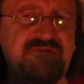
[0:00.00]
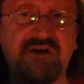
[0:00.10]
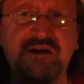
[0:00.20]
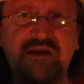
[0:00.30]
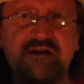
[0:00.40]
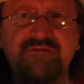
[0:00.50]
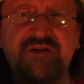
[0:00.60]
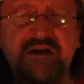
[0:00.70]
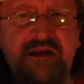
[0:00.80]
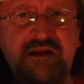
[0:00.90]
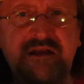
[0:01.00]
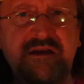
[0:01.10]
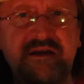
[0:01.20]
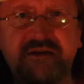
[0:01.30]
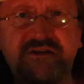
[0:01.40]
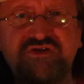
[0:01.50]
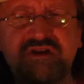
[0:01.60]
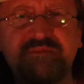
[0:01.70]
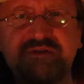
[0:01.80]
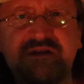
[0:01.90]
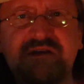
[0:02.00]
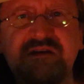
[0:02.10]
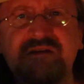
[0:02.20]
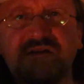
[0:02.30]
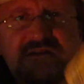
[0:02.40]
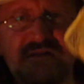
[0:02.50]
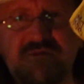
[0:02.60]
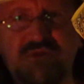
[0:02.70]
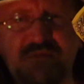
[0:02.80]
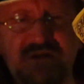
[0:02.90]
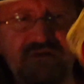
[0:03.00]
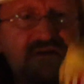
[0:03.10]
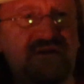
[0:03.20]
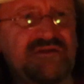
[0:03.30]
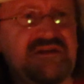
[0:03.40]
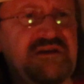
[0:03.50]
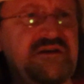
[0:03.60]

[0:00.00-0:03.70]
If I have any chip that I can get, it will be these.